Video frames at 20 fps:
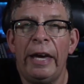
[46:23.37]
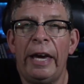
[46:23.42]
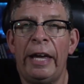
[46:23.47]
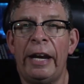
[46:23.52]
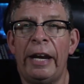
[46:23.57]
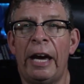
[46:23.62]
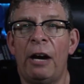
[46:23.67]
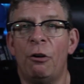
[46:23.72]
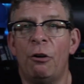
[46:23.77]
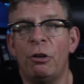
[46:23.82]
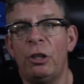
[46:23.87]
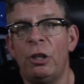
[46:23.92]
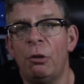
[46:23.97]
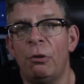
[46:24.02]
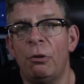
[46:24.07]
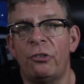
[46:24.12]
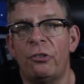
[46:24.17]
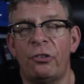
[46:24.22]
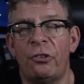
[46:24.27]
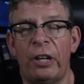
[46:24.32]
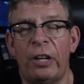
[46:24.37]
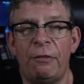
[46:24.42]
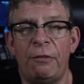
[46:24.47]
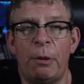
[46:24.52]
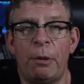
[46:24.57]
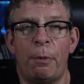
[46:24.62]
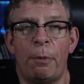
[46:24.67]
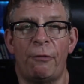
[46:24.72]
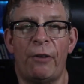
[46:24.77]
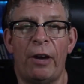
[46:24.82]
and how you as a
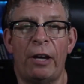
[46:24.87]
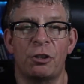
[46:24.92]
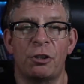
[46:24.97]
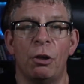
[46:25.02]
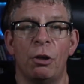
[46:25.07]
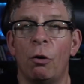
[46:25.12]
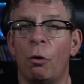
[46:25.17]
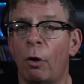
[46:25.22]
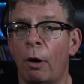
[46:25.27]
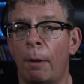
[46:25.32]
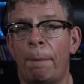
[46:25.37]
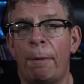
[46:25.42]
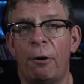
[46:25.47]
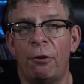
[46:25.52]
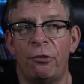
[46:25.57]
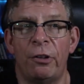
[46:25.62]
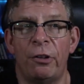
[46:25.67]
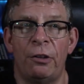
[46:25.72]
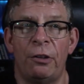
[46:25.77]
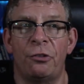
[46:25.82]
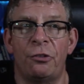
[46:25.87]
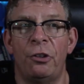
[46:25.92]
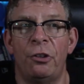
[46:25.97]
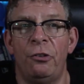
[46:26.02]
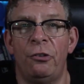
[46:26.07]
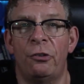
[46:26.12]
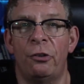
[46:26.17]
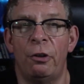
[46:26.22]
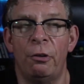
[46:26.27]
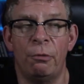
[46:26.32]
safety professional or a person that's
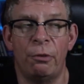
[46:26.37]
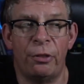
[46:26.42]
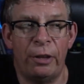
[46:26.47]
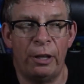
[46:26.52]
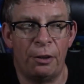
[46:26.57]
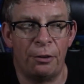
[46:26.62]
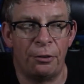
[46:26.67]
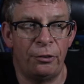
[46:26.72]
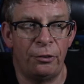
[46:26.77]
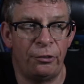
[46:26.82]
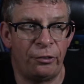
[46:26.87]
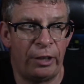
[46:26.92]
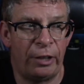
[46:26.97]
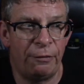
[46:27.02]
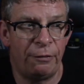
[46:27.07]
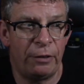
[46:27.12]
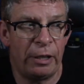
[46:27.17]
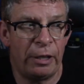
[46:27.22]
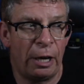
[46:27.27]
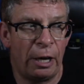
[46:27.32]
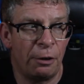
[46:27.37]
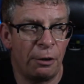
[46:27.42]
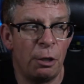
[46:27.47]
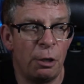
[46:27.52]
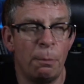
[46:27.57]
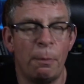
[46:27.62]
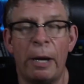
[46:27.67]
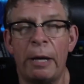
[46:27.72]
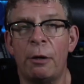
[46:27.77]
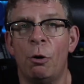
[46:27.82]
concerned with health and safety, how
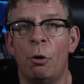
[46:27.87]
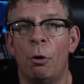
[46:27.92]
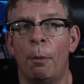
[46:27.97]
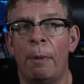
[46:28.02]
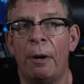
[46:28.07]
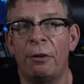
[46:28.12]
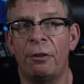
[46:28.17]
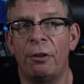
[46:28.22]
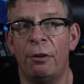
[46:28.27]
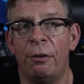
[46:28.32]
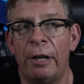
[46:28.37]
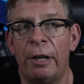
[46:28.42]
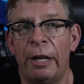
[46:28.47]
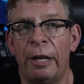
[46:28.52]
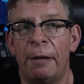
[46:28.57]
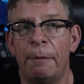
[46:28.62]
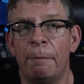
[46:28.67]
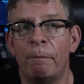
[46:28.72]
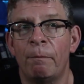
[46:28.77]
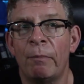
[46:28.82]
you might go about doing it.